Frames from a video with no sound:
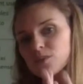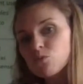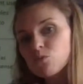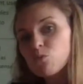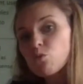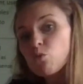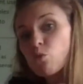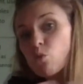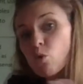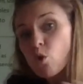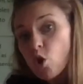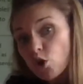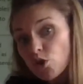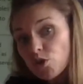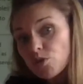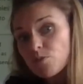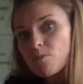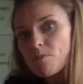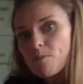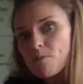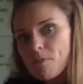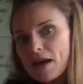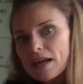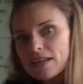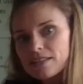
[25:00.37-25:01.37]
in one
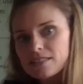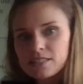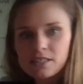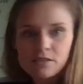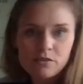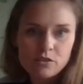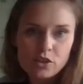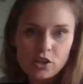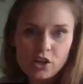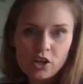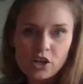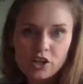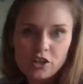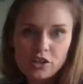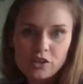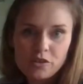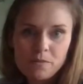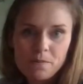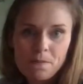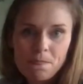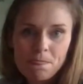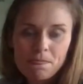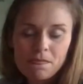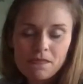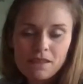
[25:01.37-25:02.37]
massive go.
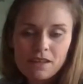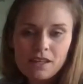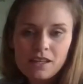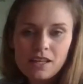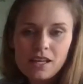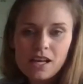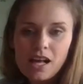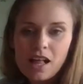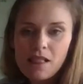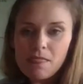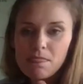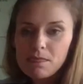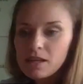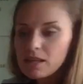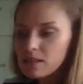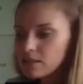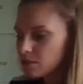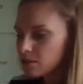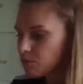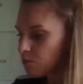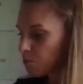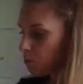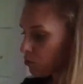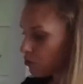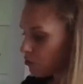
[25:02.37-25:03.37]
And
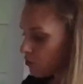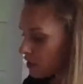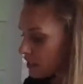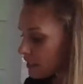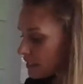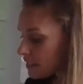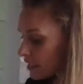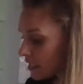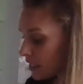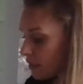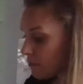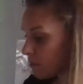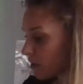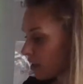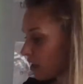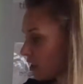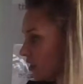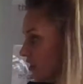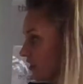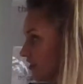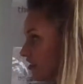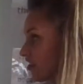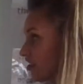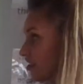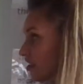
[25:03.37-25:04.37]
that's pretty
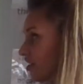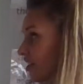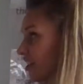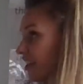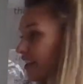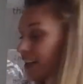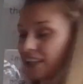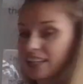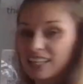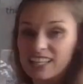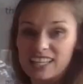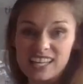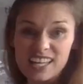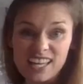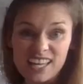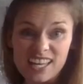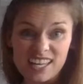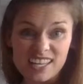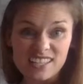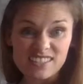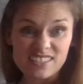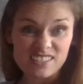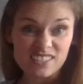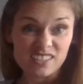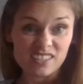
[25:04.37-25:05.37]
much
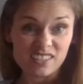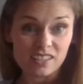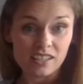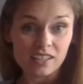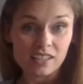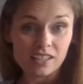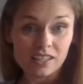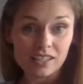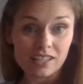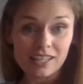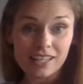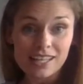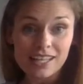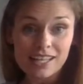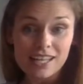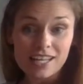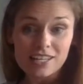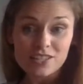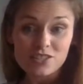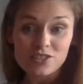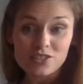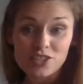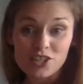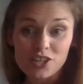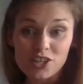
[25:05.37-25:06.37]
it.
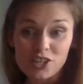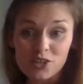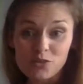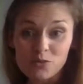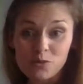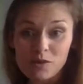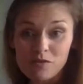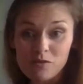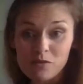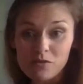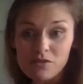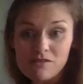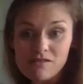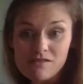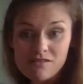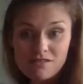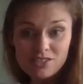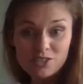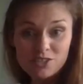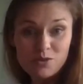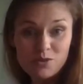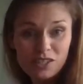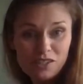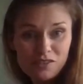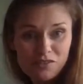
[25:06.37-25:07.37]
So we've
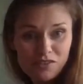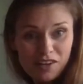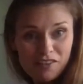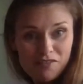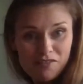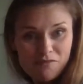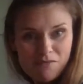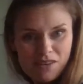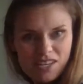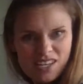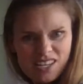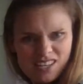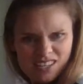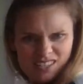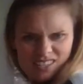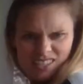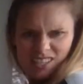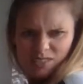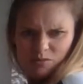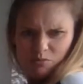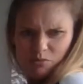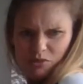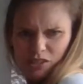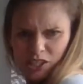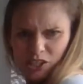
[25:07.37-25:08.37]
25 minutes.
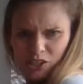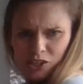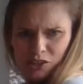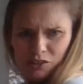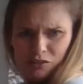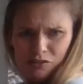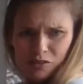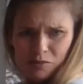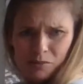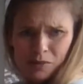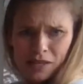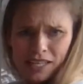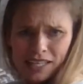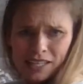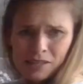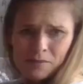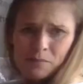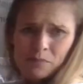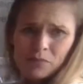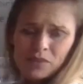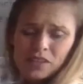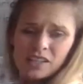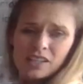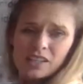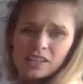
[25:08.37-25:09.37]
That's pretty good for me.
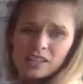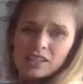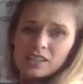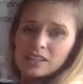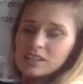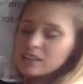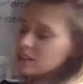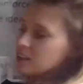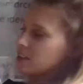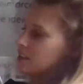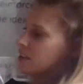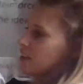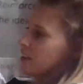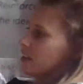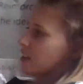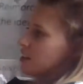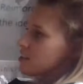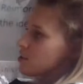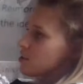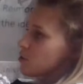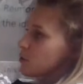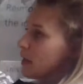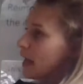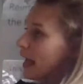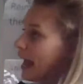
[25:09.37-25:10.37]

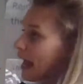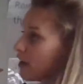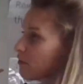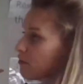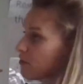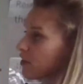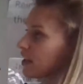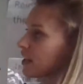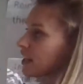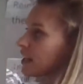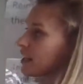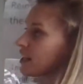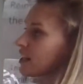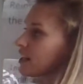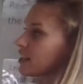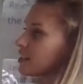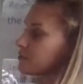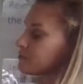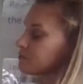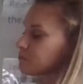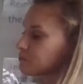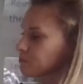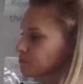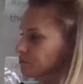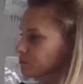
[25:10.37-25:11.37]
So we have
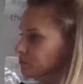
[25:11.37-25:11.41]
here